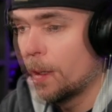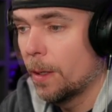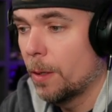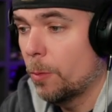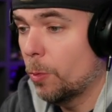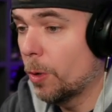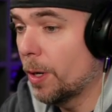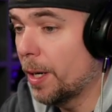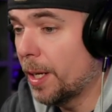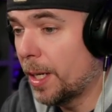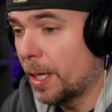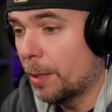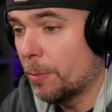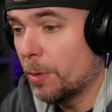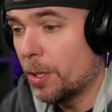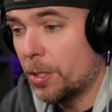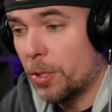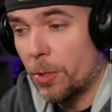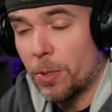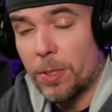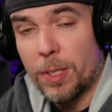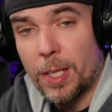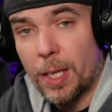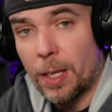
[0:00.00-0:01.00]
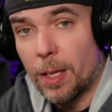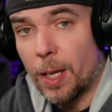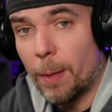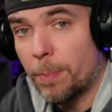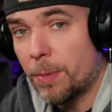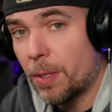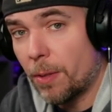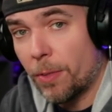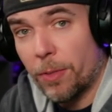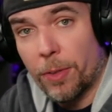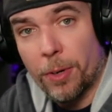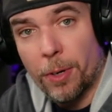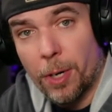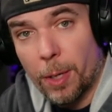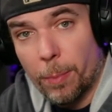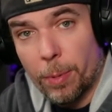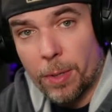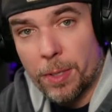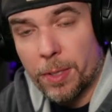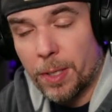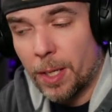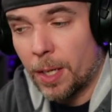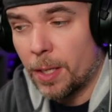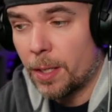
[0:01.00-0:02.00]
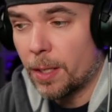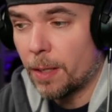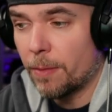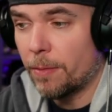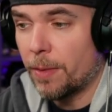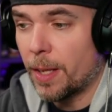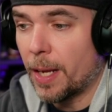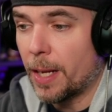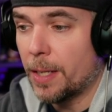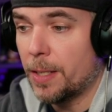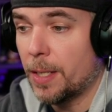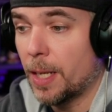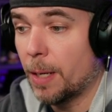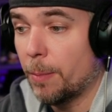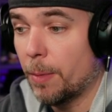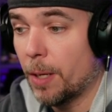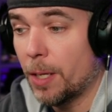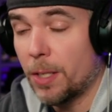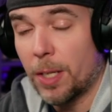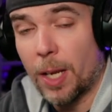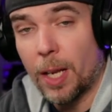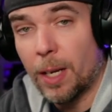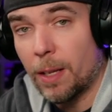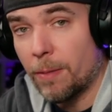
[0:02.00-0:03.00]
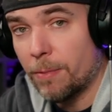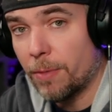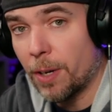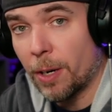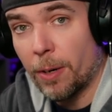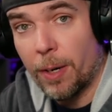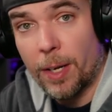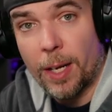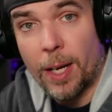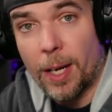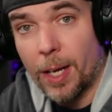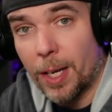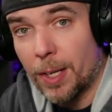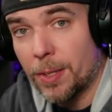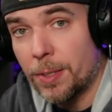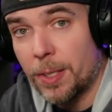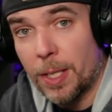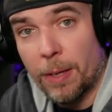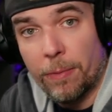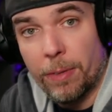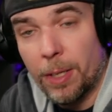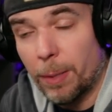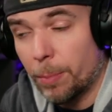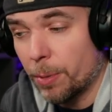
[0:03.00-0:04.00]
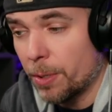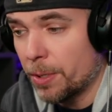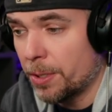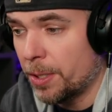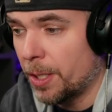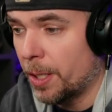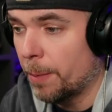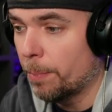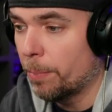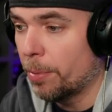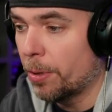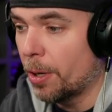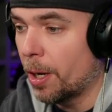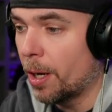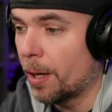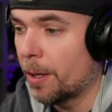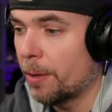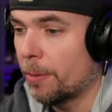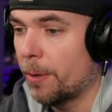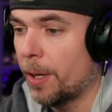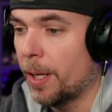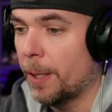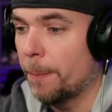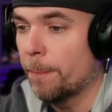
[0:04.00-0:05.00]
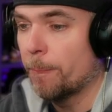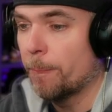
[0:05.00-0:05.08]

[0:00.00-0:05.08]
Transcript: where he can reduce that up to 30% of that damage at a very high 70% proc rate.